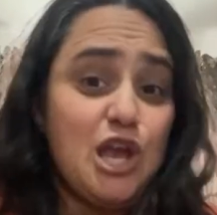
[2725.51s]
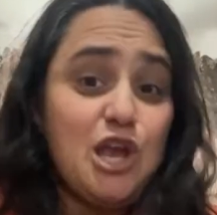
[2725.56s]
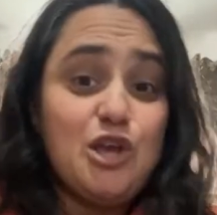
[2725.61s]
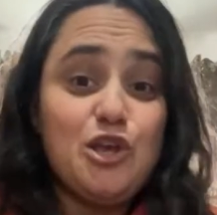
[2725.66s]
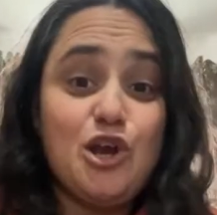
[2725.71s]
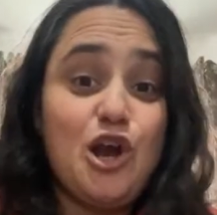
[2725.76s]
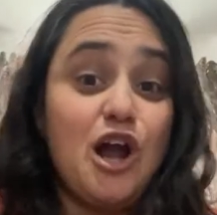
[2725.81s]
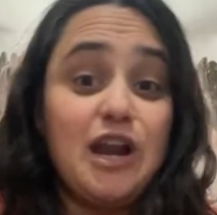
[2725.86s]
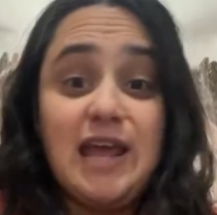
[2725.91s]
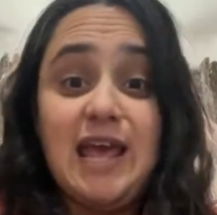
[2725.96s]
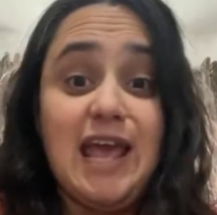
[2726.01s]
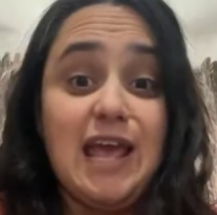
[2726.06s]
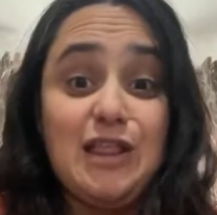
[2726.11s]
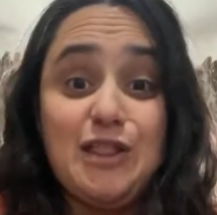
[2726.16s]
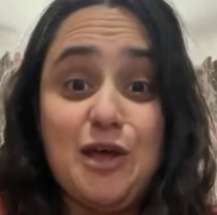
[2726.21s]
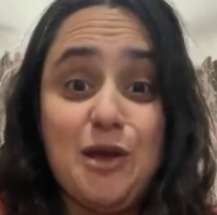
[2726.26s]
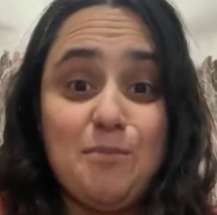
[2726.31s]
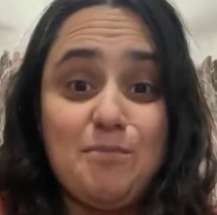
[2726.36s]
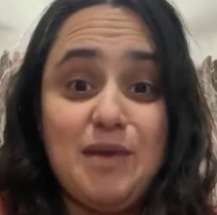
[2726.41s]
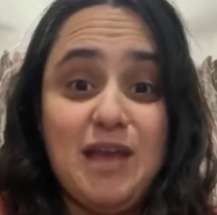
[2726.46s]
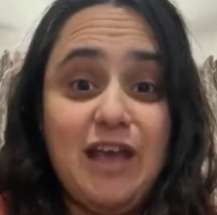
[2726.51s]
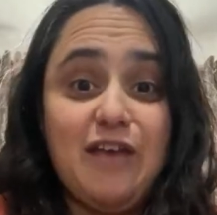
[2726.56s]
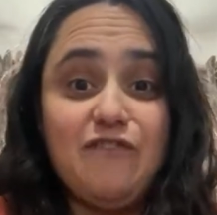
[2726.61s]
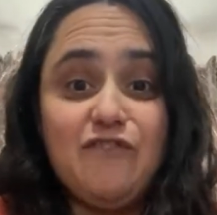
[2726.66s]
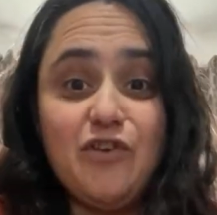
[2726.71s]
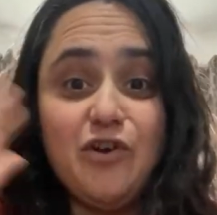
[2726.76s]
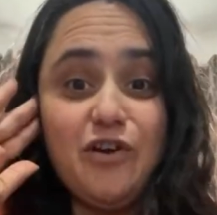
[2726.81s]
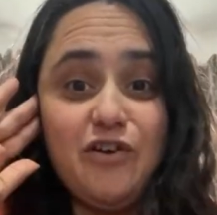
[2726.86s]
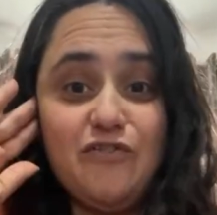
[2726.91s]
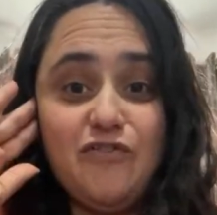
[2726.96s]
you can't hear them
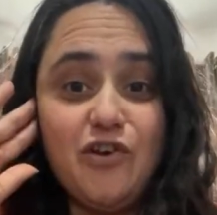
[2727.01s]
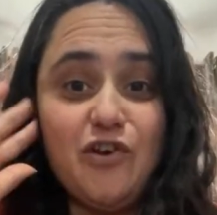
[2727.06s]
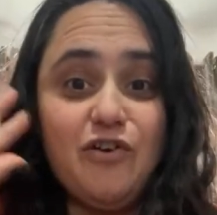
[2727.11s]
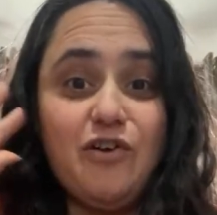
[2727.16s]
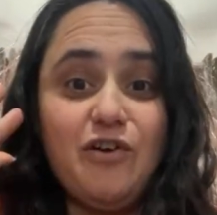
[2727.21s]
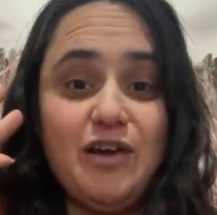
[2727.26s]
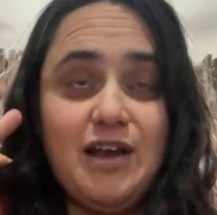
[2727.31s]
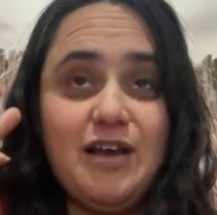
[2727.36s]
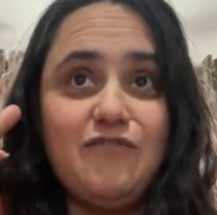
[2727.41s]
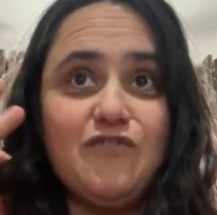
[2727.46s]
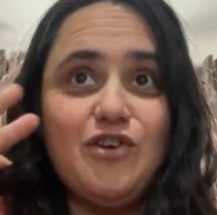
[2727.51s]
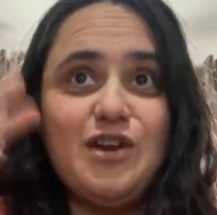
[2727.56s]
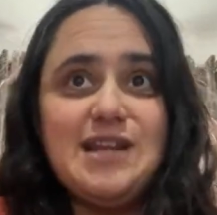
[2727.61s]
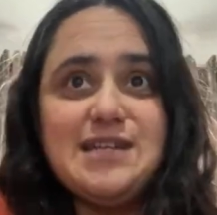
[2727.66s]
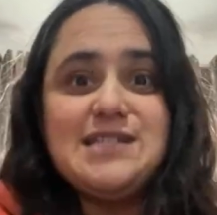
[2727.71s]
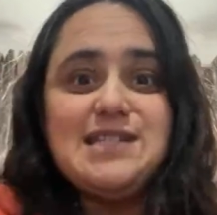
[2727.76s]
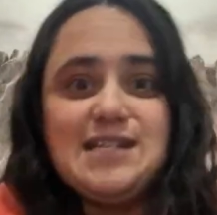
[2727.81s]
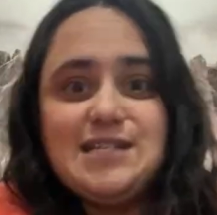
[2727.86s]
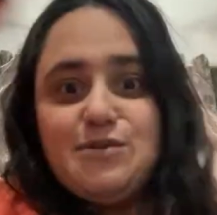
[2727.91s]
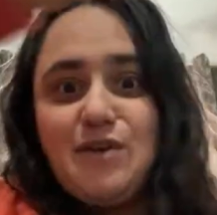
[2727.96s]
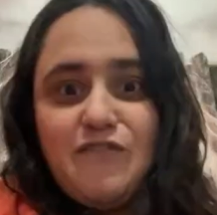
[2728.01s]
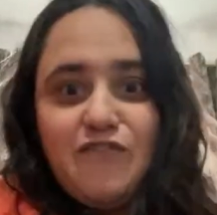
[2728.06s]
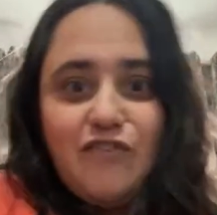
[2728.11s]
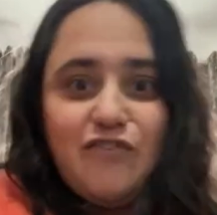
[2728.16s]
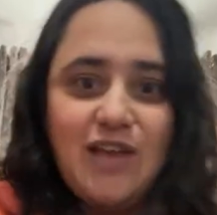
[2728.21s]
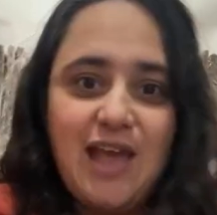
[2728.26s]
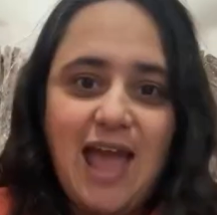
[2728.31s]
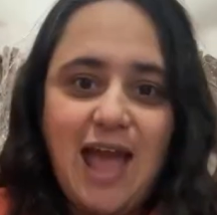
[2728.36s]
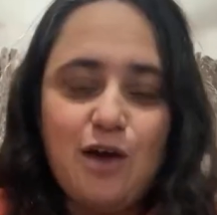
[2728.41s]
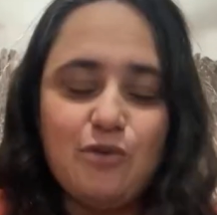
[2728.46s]
if you're listening to
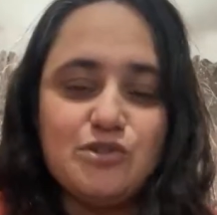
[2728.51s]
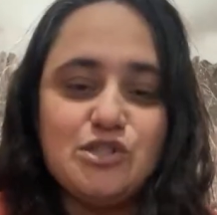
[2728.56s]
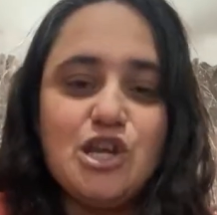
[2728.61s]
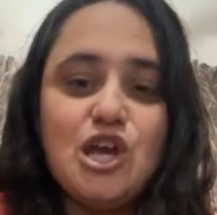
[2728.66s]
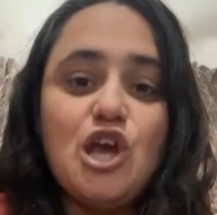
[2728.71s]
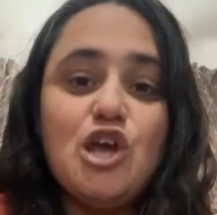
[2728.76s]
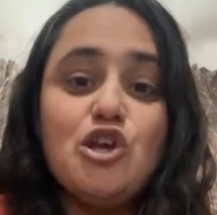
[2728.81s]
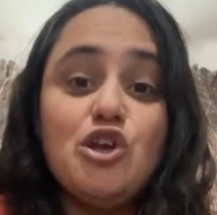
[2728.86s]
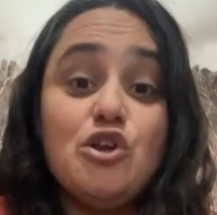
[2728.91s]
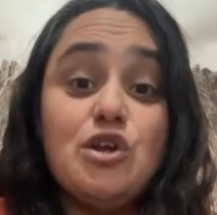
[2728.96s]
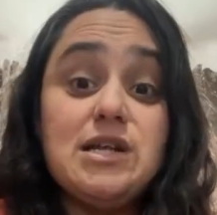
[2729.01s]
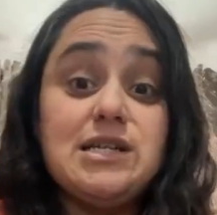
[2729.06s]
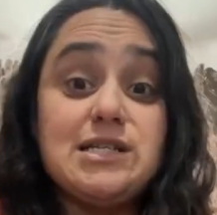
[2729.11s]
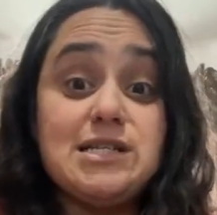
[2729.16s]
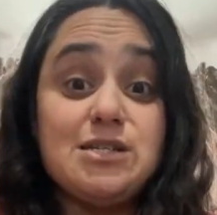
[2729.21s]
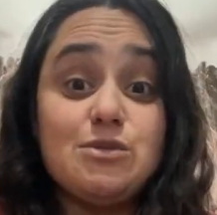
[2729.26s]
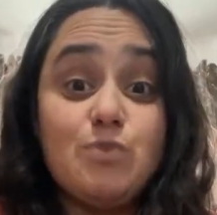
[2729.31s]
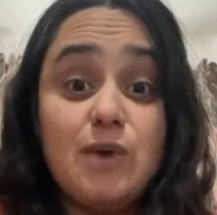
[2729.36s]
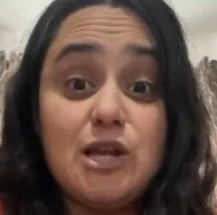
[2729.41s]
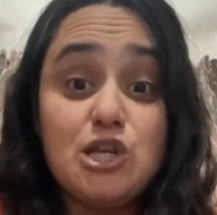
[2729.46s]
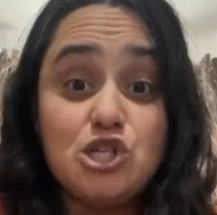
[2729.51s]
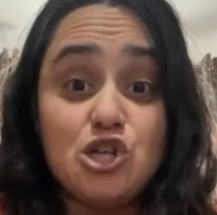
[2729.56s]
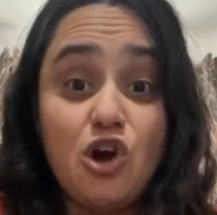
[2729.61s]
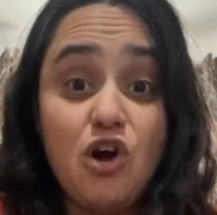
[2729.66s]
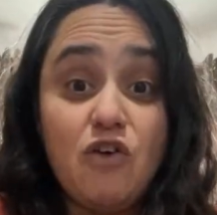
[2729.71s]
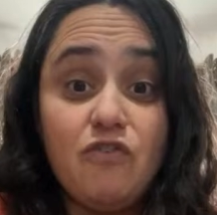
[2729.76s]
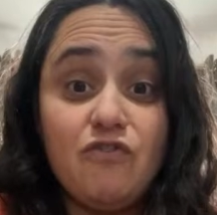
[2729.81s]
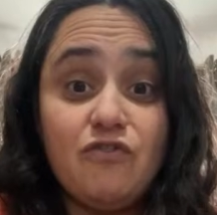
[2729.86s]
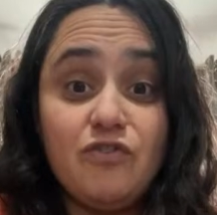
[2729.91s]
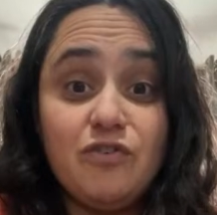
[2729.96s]
everything else. You need to switch
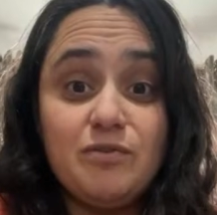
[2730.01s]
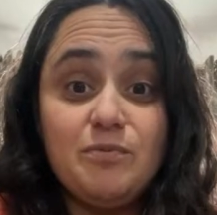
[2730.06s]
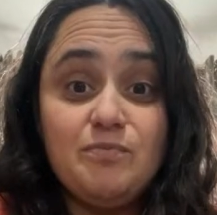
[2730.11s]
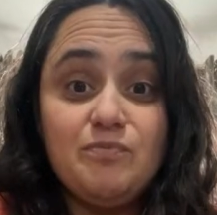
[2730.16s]
off